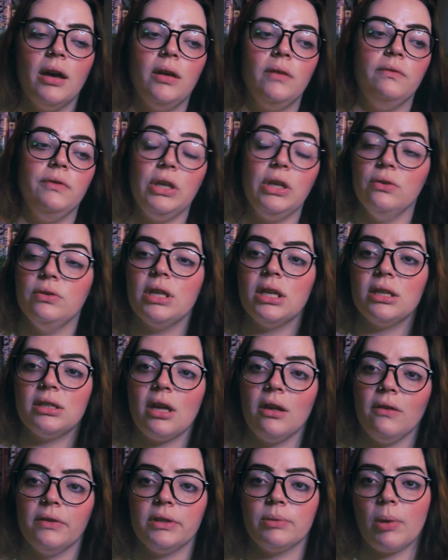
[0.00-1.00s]
views
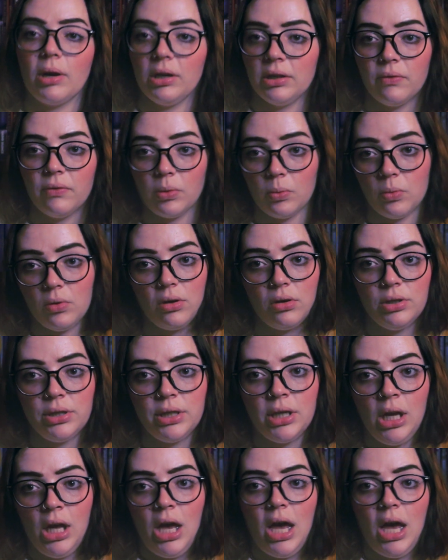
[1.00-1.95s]
itself as part of the world,